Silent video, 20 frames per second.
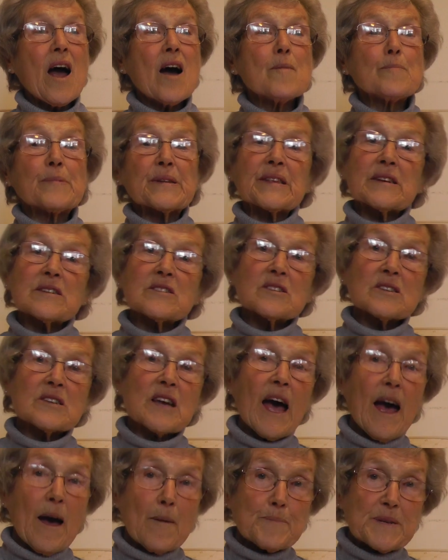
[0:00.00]
But this is
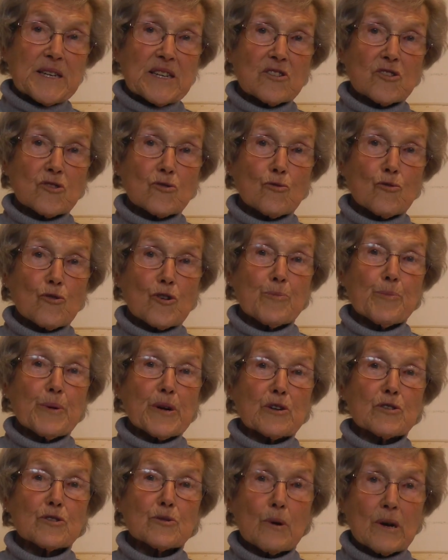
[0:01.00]
a happy story
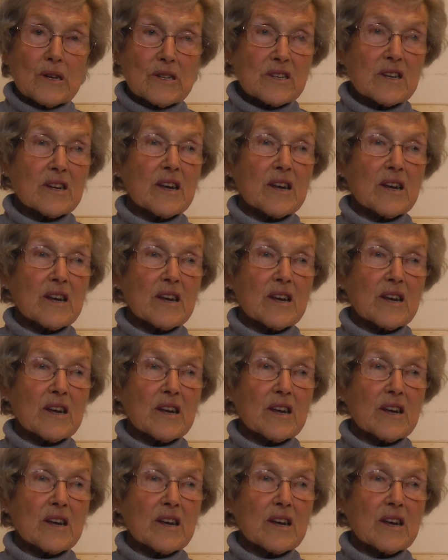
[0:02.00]
because once